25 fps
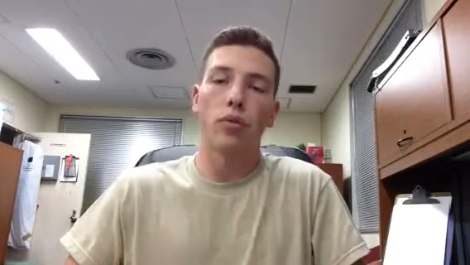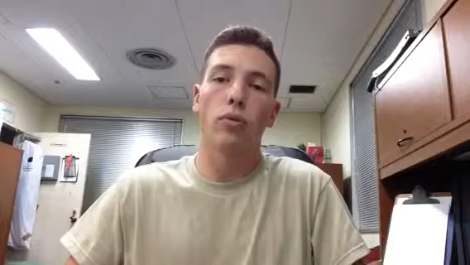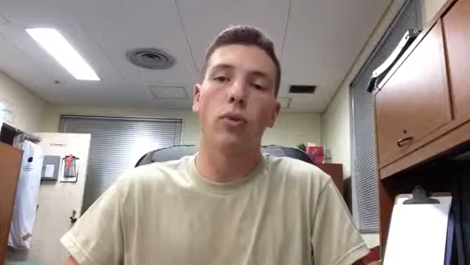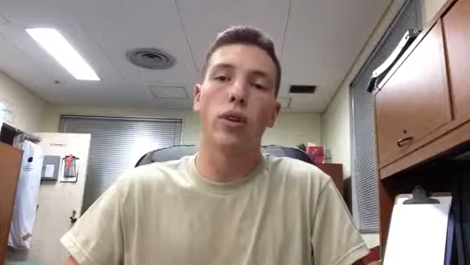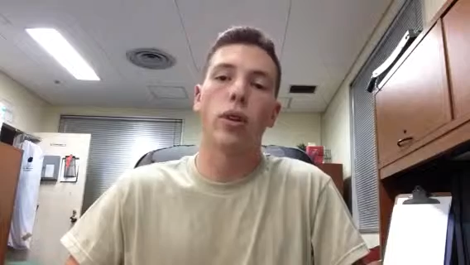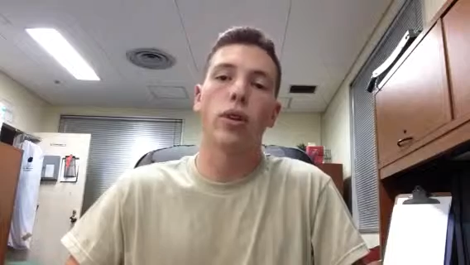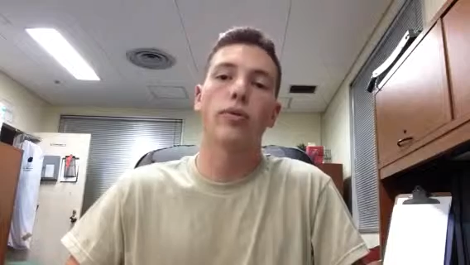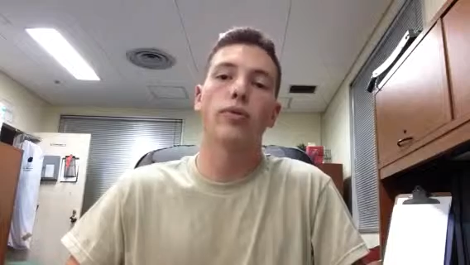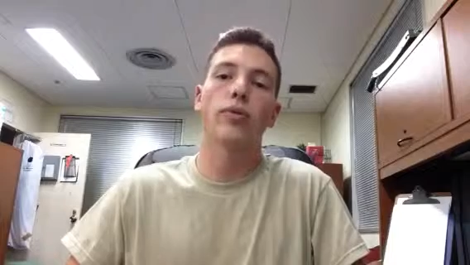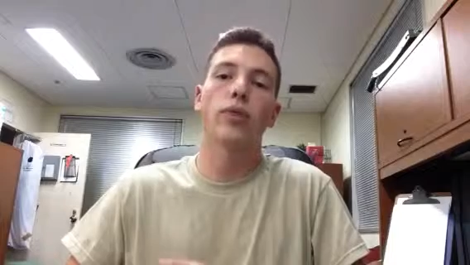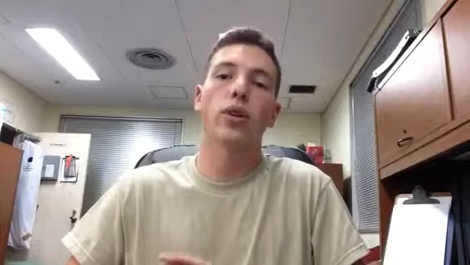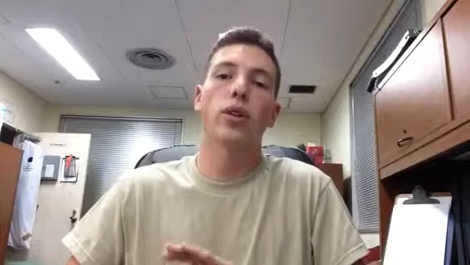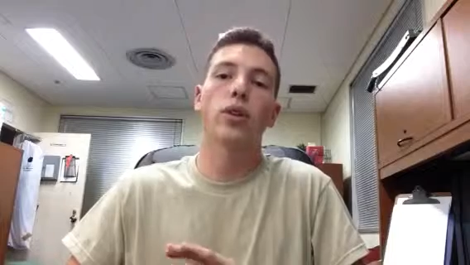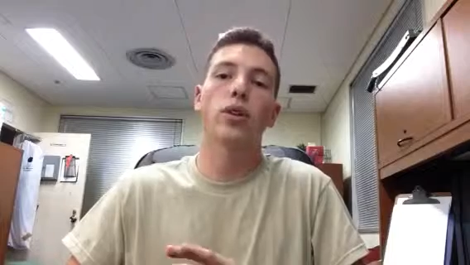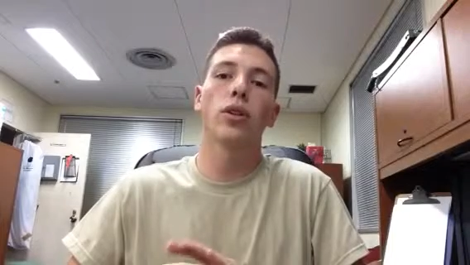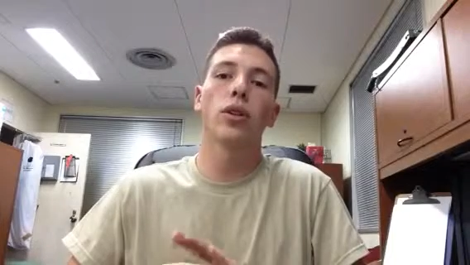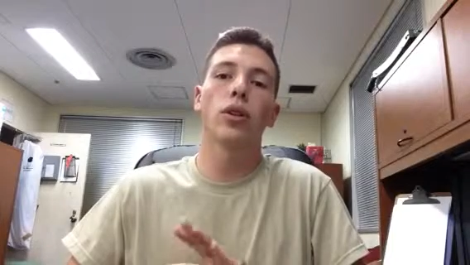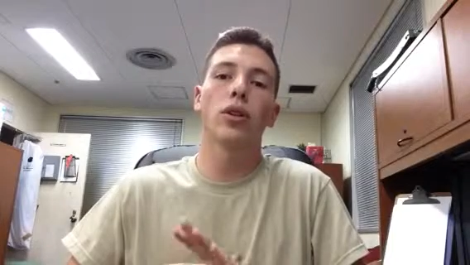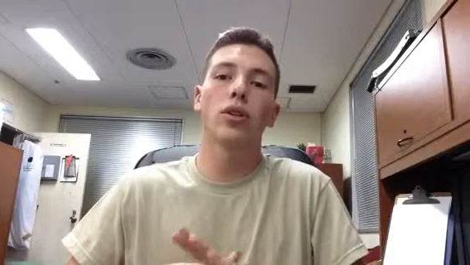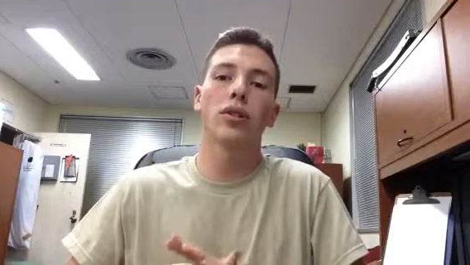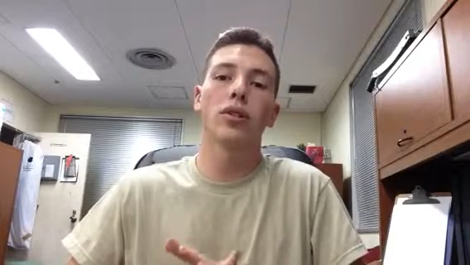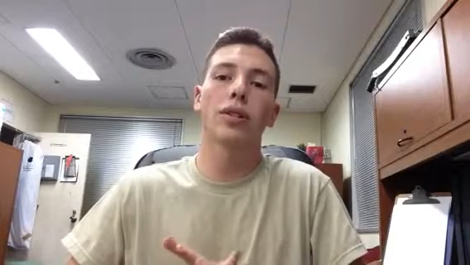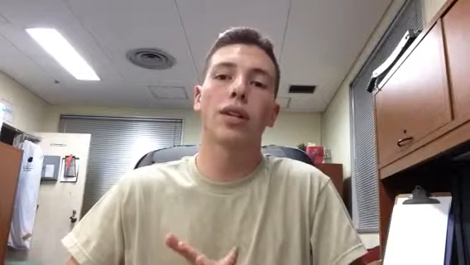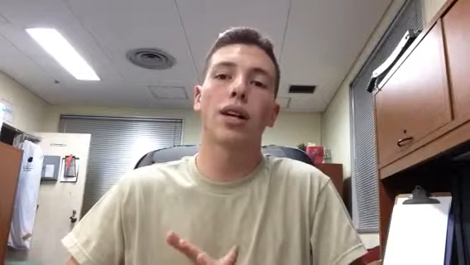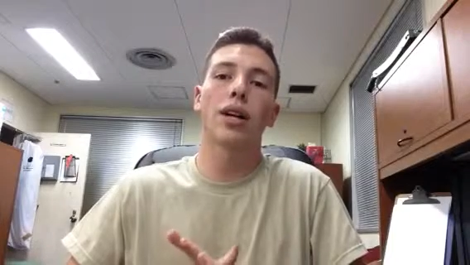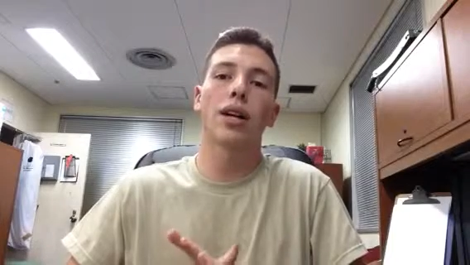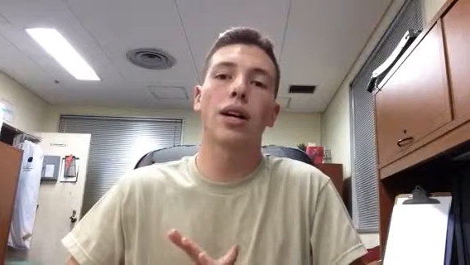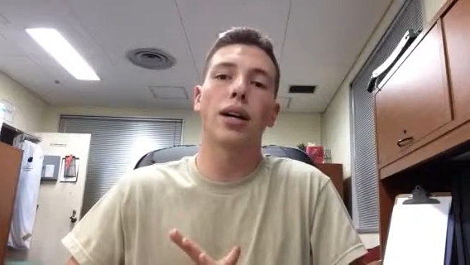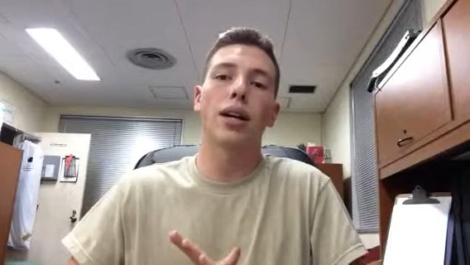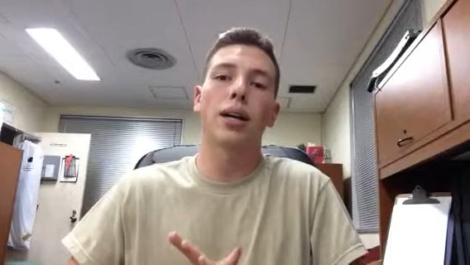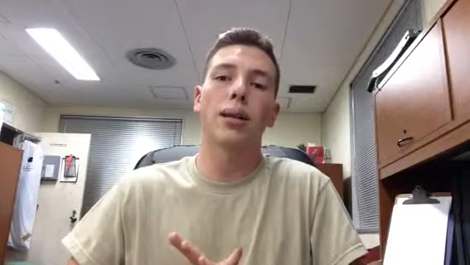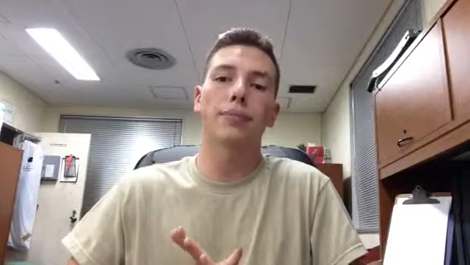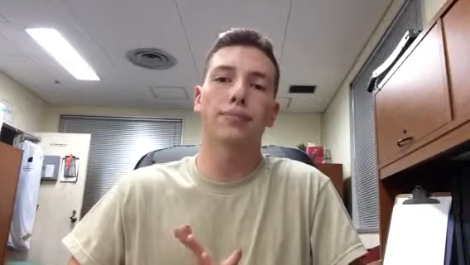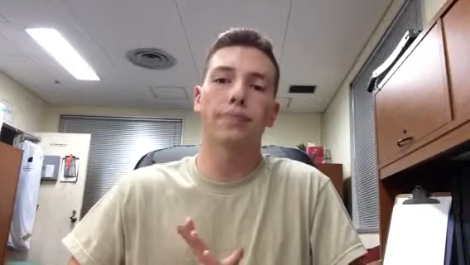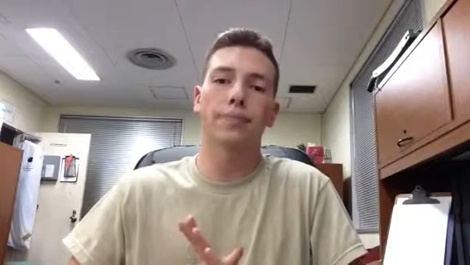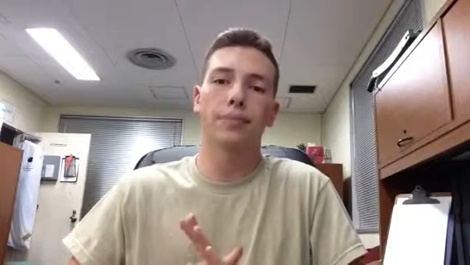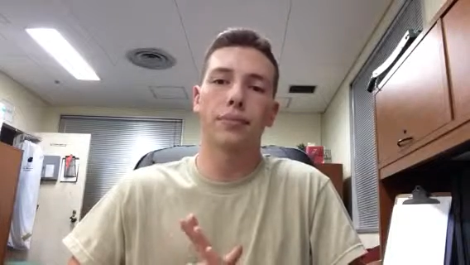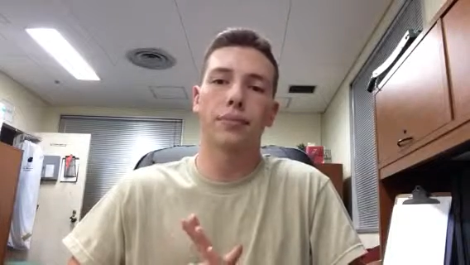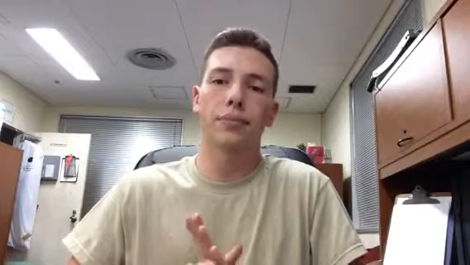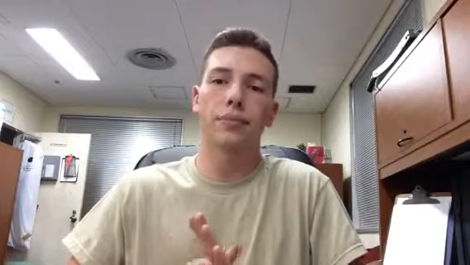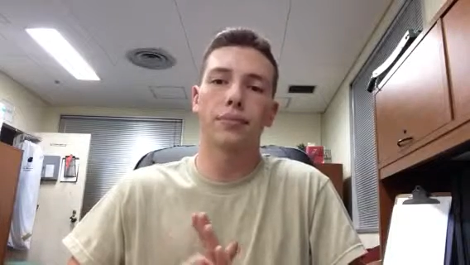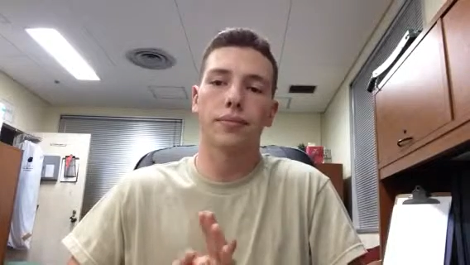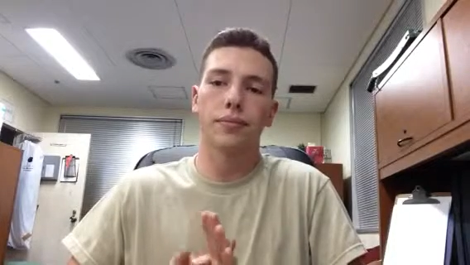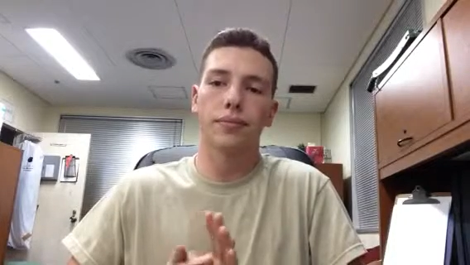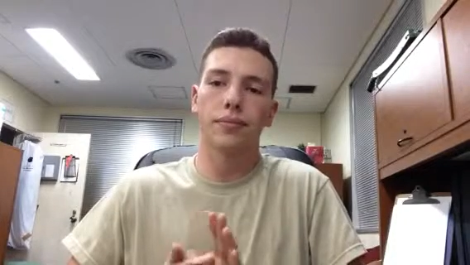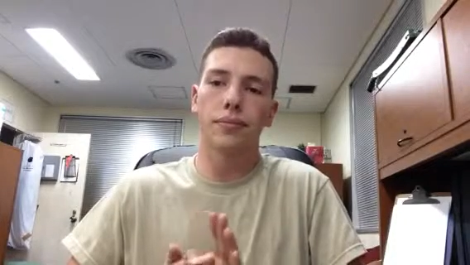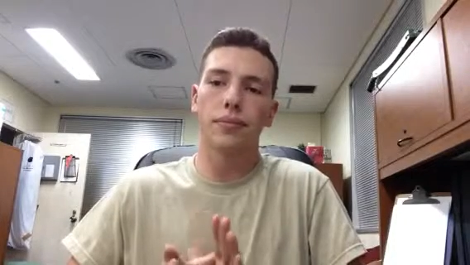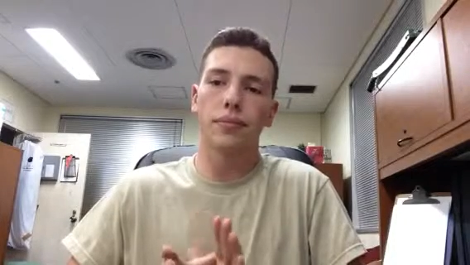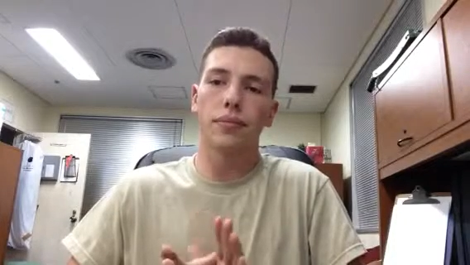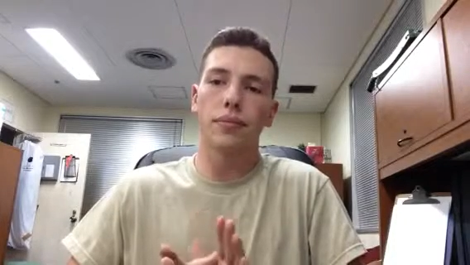Well, for a long time,
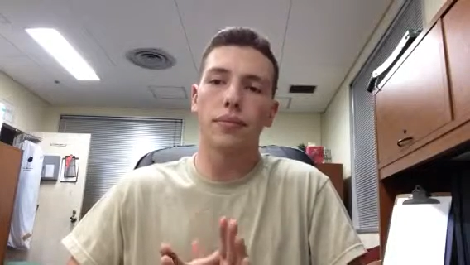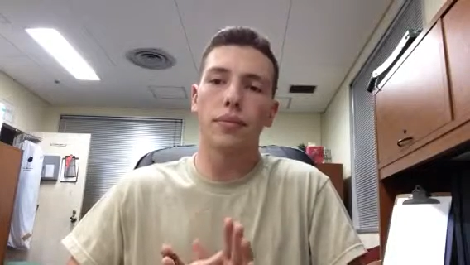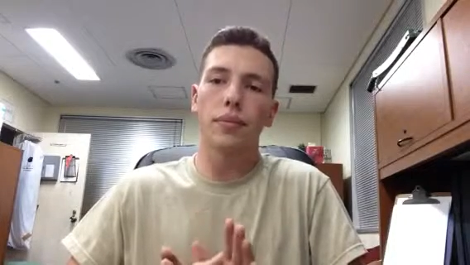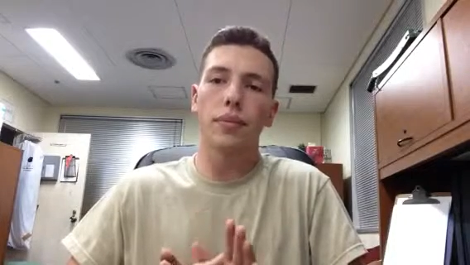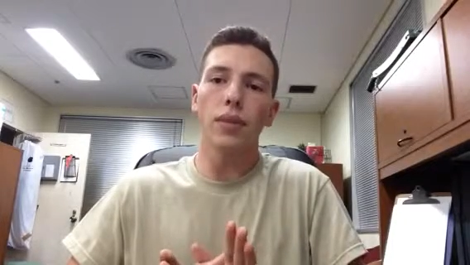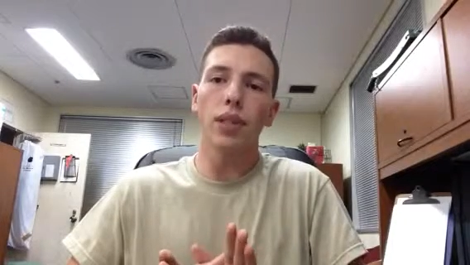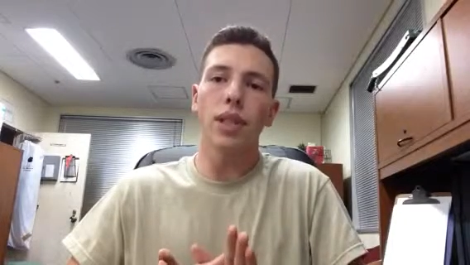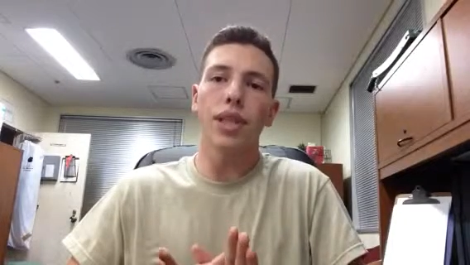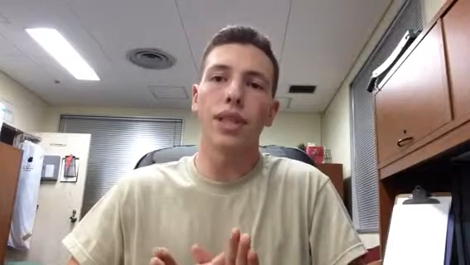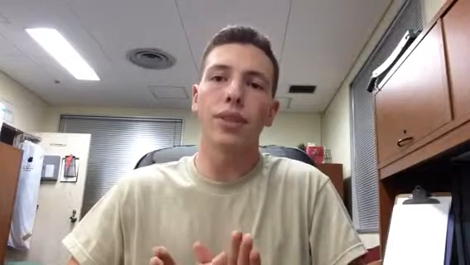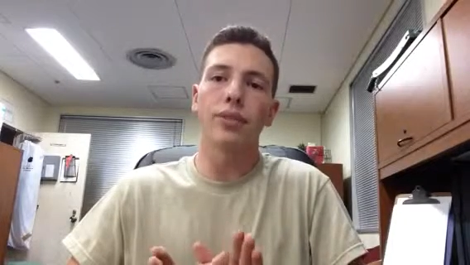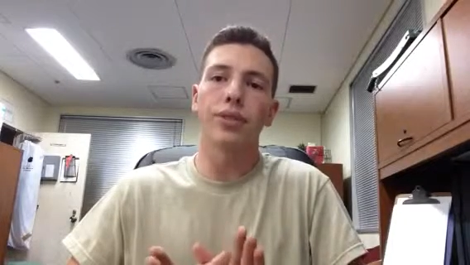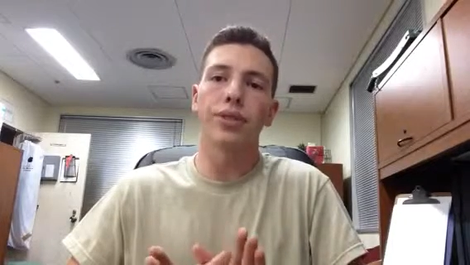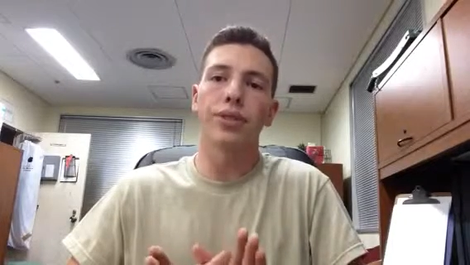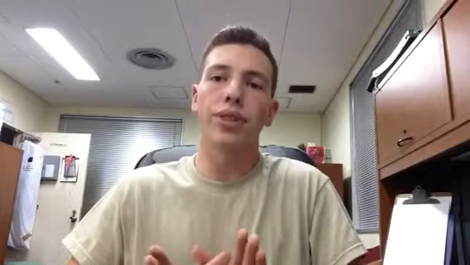it